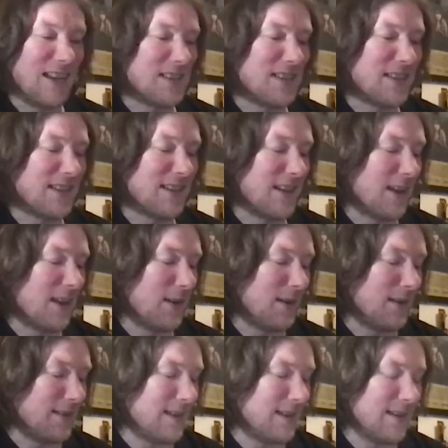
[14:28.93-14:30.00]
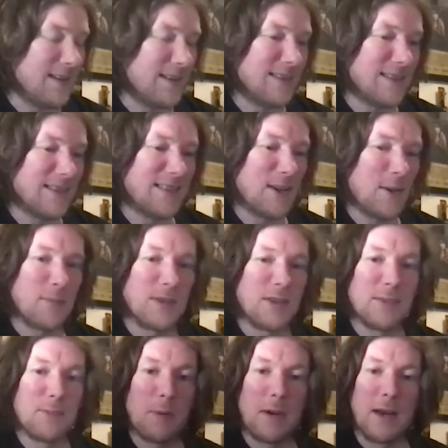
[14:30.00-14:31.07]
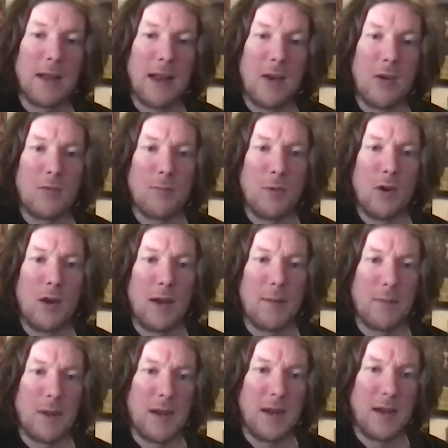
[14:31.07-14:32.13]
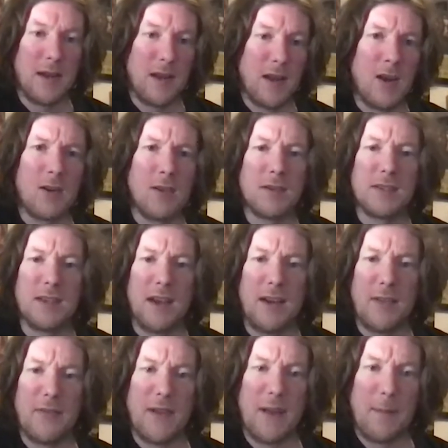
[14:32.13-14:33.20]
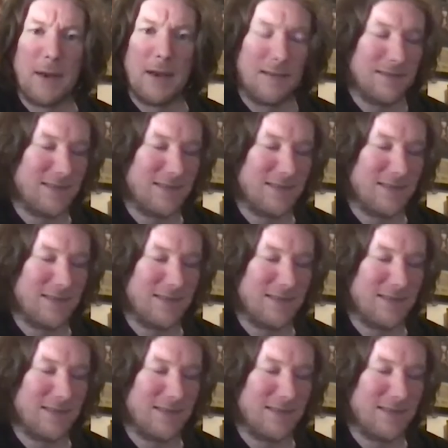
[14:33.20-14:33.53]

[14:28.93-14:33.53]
other. Thompson's probably like, I look more like my uncle's side of the family.